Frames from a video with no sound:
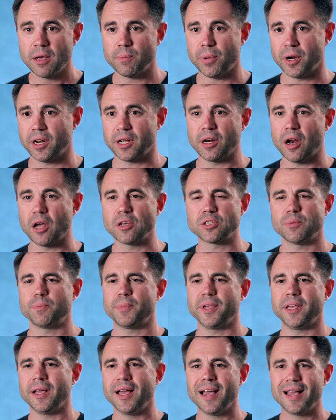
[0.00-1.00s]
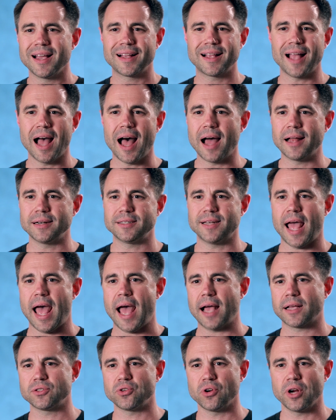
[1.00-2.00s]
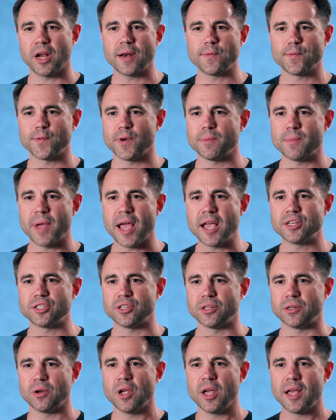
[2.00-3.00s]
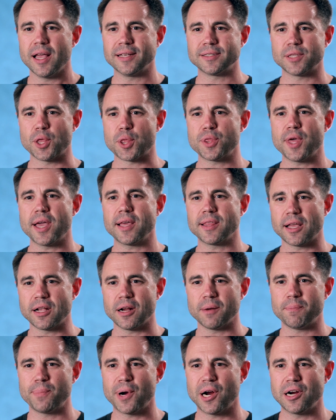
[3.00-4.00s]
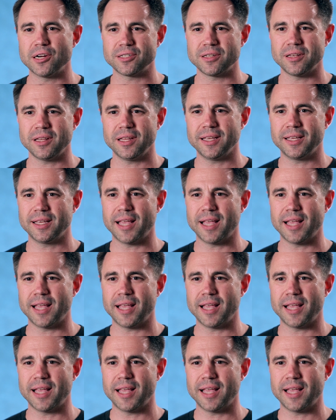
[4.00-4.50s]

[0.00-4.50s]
but it could also be contacts or information. It's the thing that you're personally